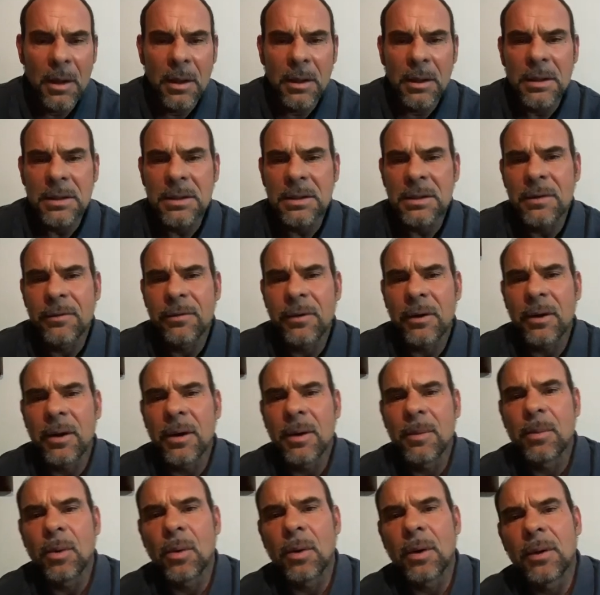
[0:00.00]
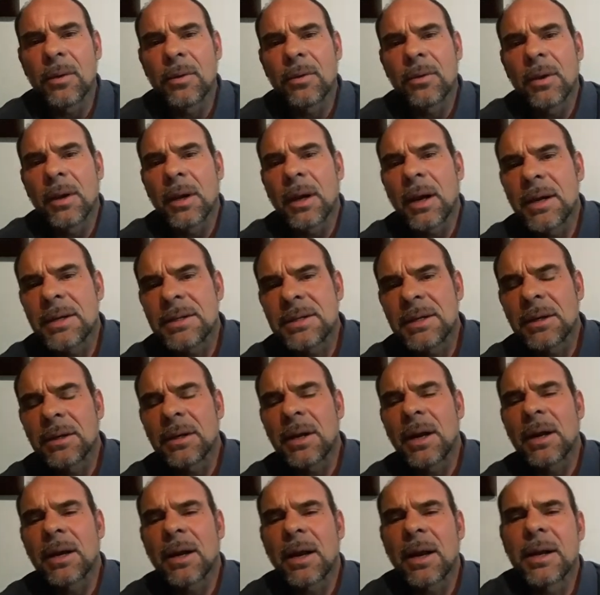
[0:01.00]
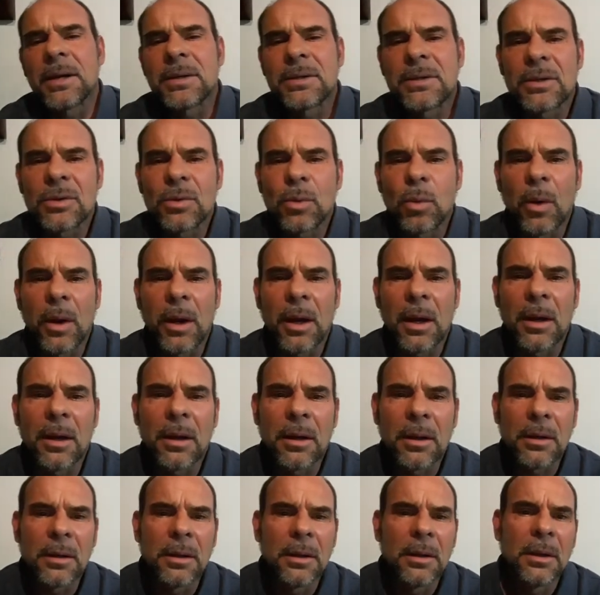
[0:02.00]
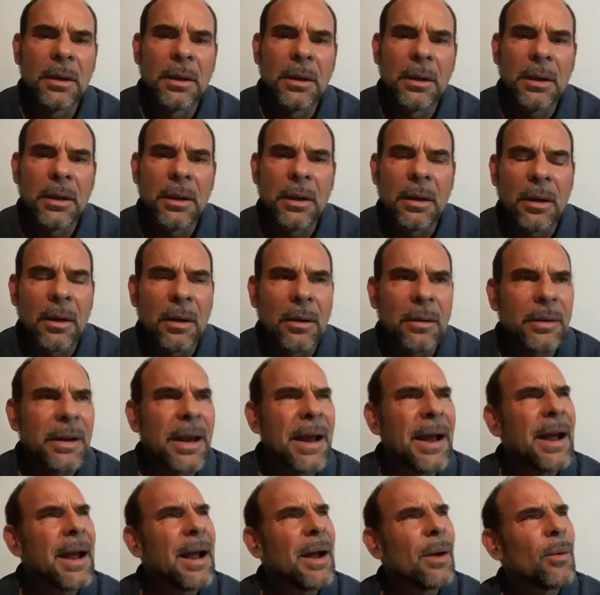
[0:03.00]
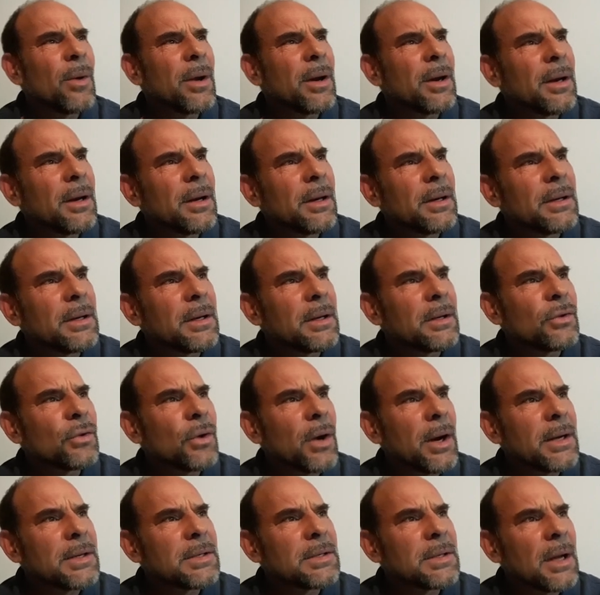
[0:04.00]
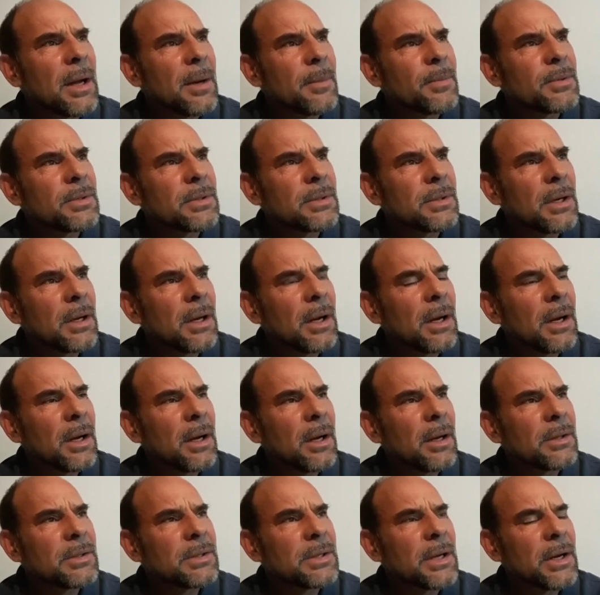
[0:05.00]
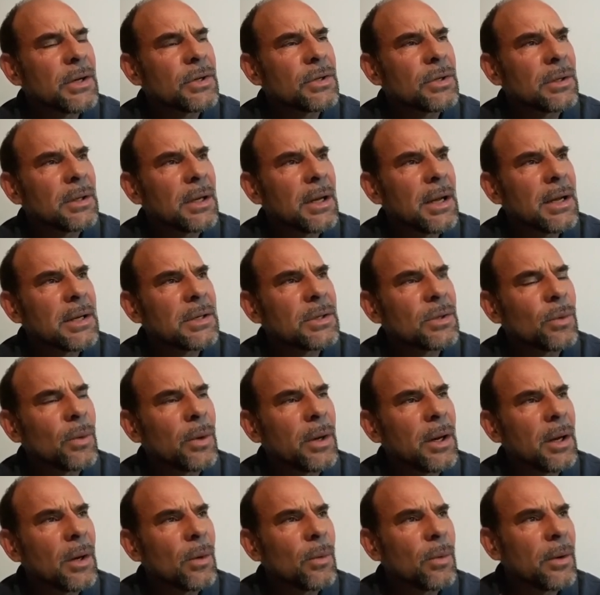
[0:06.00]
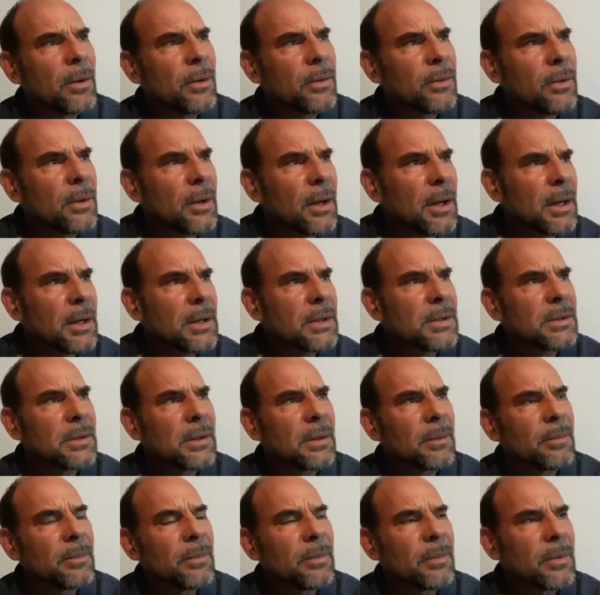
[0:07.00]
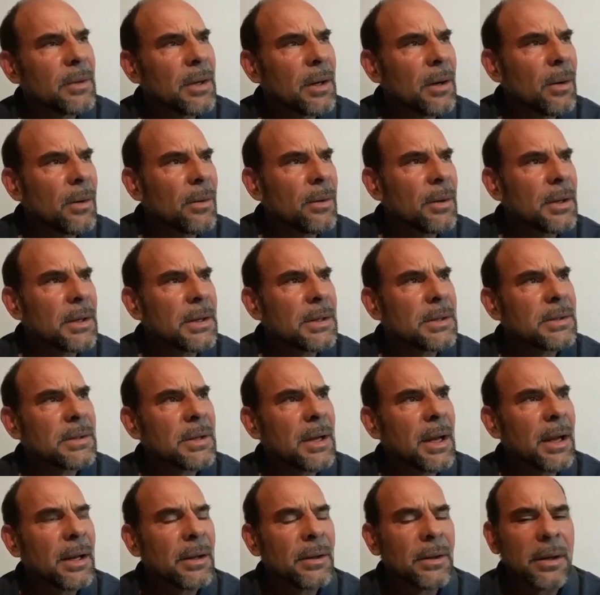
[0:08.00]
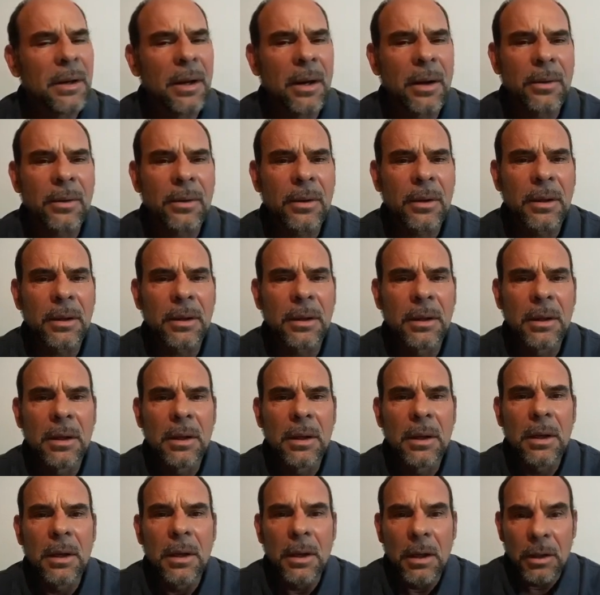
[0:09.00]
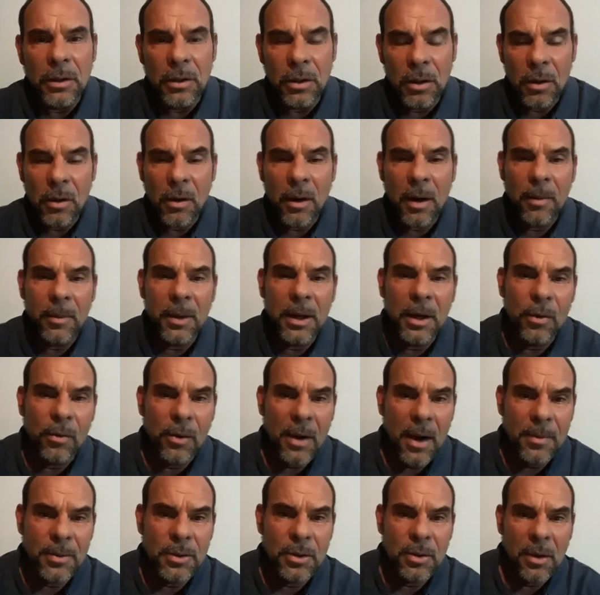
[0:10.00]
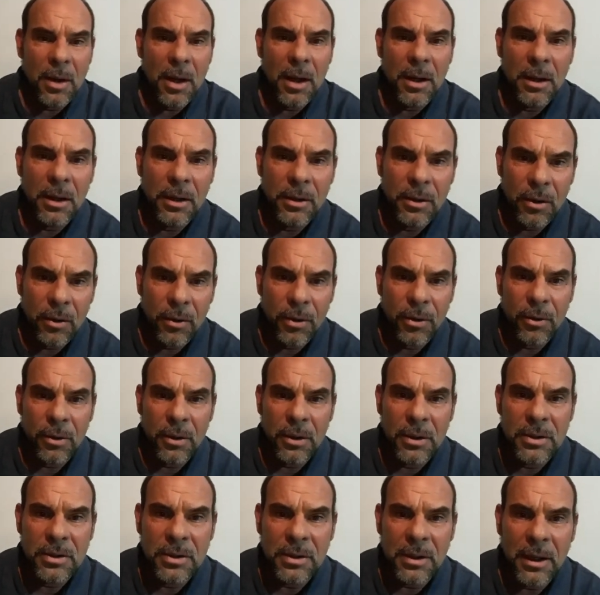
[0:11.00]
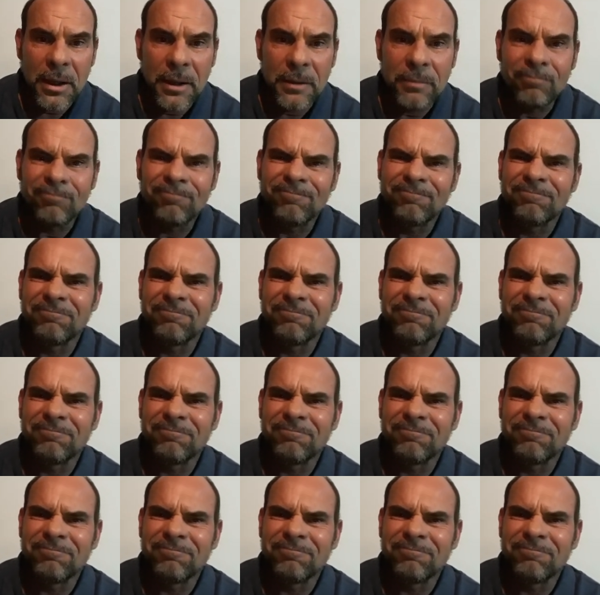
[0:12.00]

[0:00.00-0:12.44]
This is a very important thing. I see a lot of guys just winging it. Yeah, I went in and did triceps session last week with some, this, that, and the other. And do you know how many reps you got on your third set?